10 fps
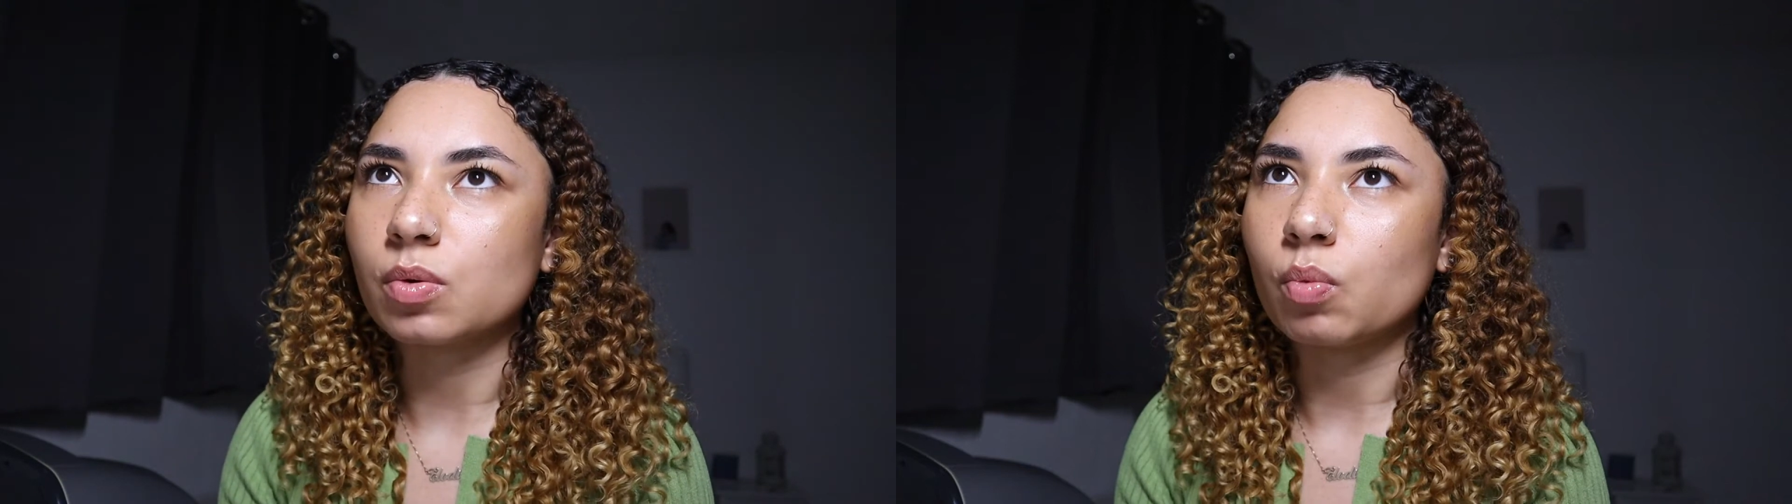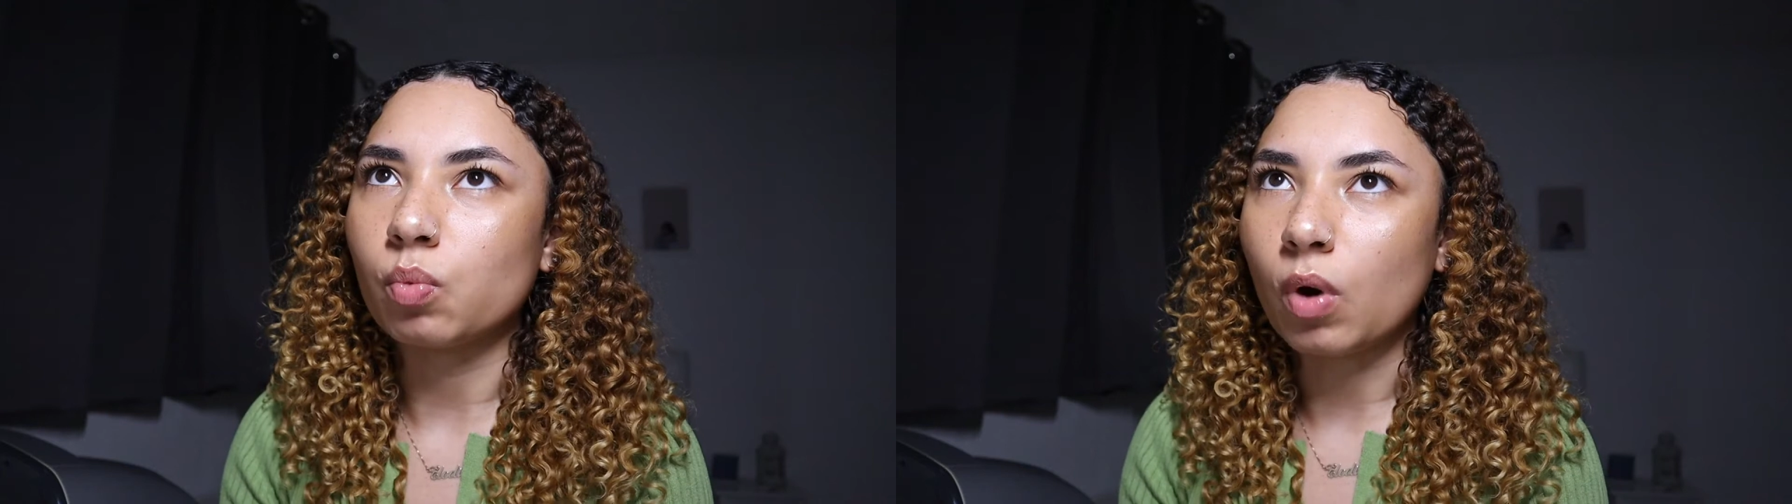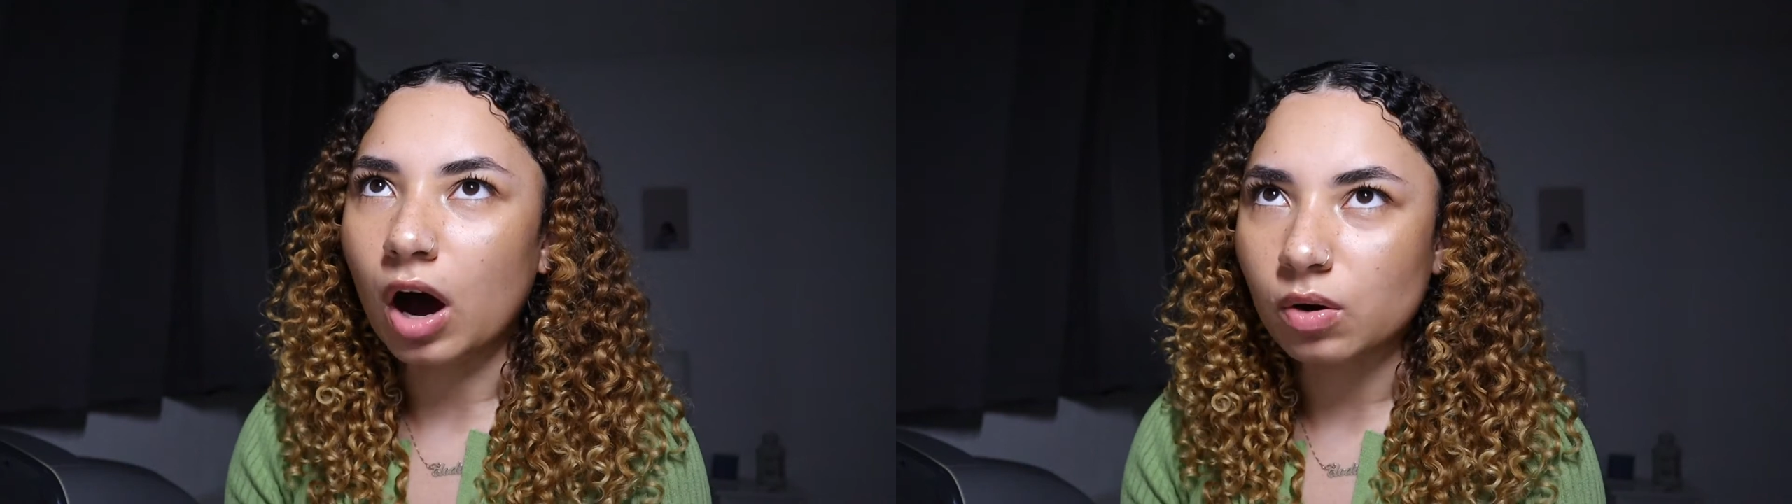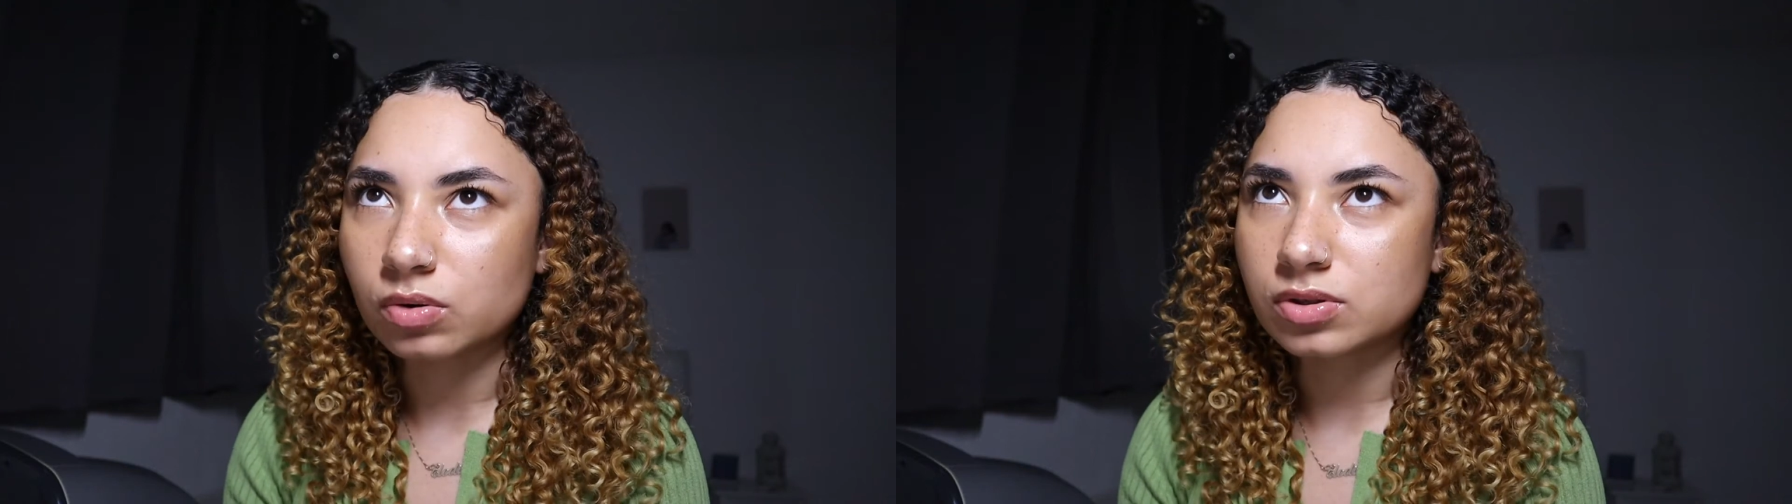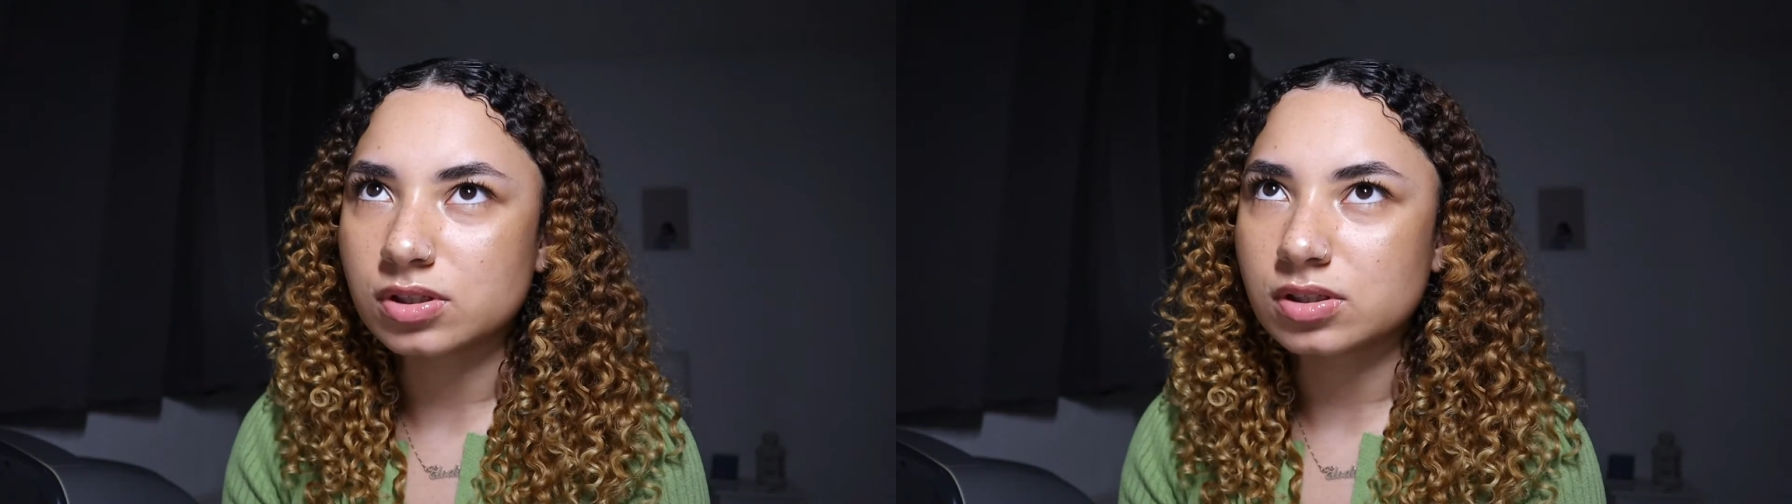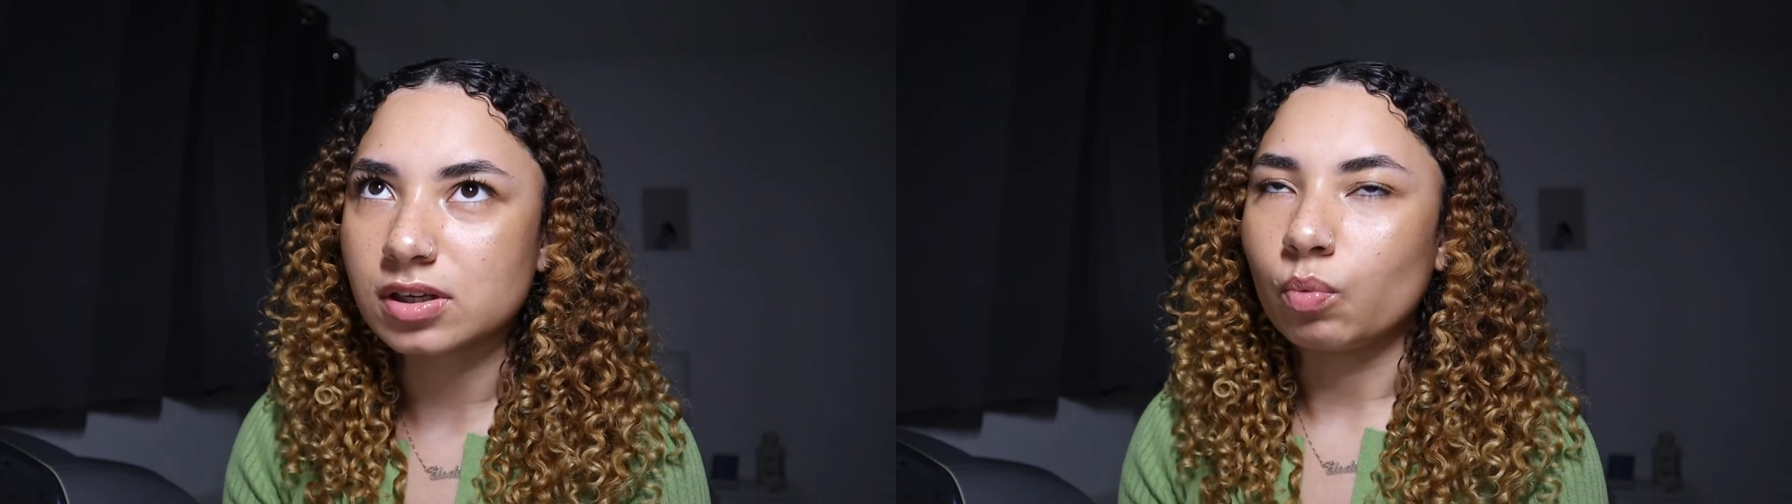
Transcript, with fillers: whilst just